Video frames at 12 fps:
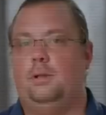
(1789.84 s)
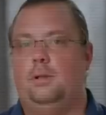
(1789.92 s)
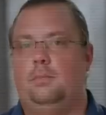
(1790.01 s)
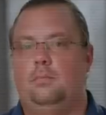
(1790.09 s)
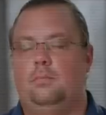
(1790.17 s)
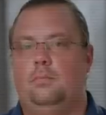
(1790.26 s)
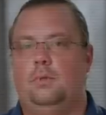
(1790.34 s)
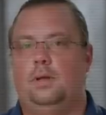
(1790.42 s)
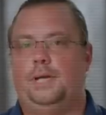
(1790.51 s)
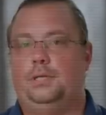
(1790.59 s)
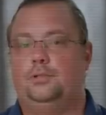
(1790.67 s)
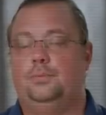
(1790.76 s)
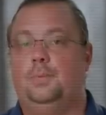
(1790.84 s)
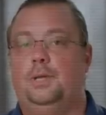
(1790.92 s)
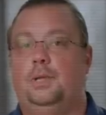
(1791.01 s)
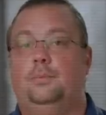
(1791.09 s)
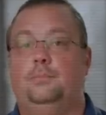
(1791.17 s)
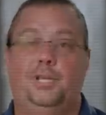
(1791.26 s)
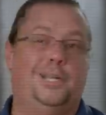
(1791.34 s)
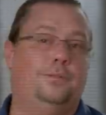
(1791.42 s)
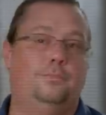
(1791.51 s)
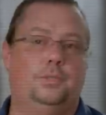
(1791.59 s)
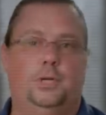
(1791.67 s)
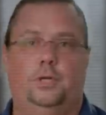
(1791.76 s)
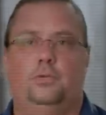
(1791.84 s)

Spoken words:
I mean, I guess it'd be an objectum